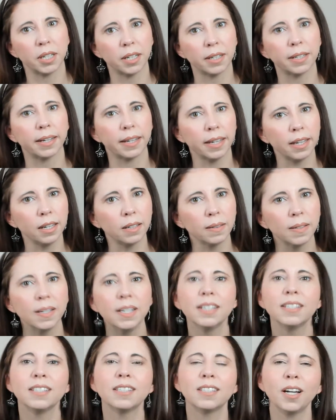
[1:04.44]
kind of girl,
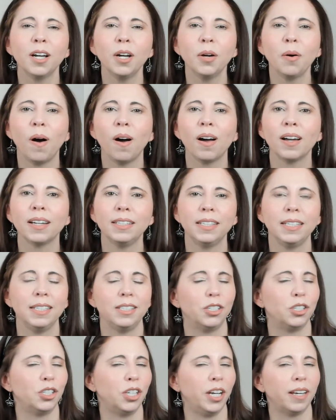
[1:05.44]
so I need
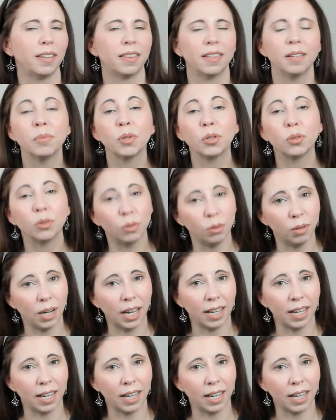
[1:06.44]
to check them all